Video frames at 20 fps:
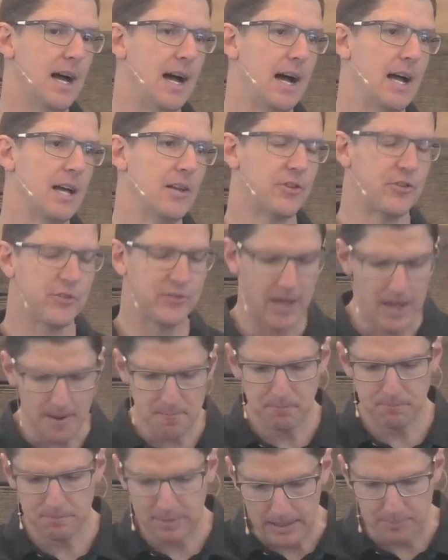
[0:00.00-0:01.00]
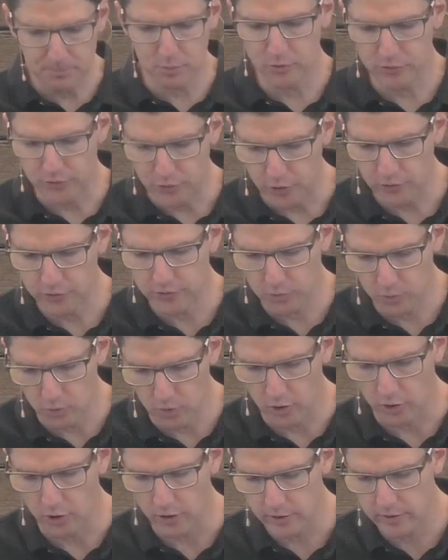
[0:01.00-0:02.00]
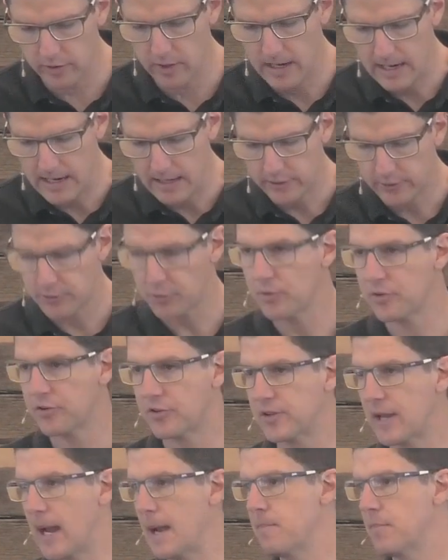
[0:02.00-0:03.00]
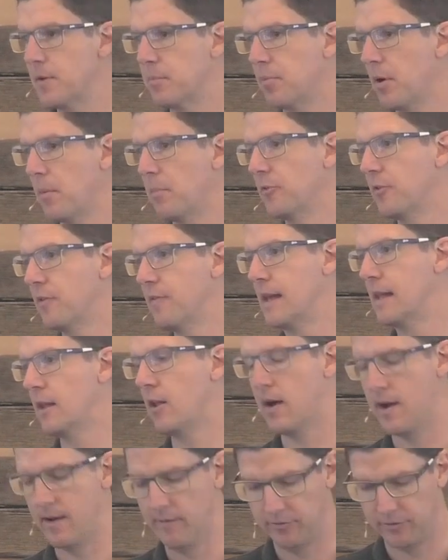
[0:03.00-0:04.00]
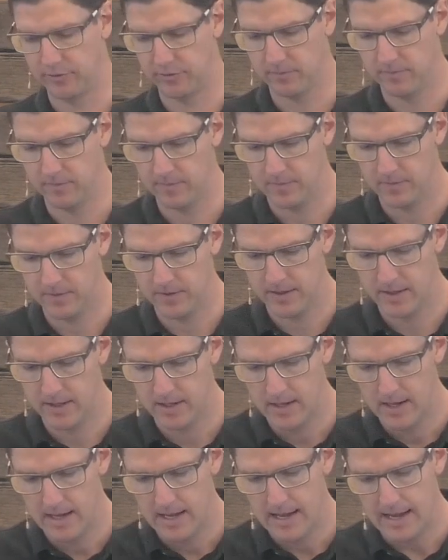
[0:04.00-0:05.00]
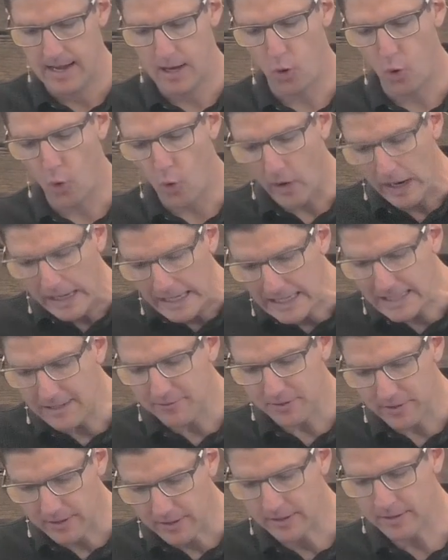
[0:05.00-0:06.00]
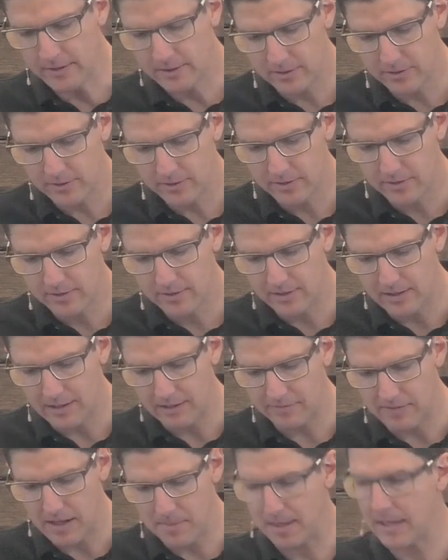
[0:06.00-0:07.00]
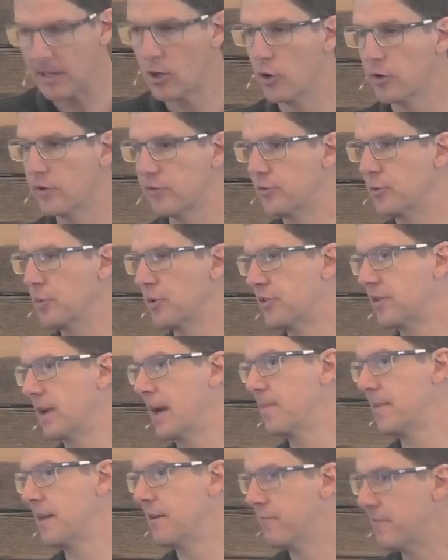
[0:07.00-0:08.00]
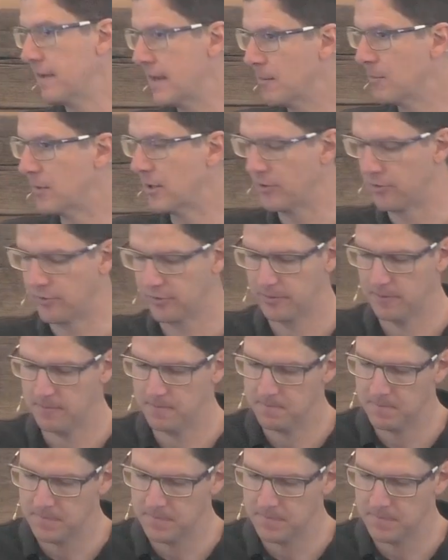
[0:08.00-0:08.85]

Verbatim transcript: Uh, some people turn to work to escape the problems of their lives, uh, or even, if they're being honest, to escape their families.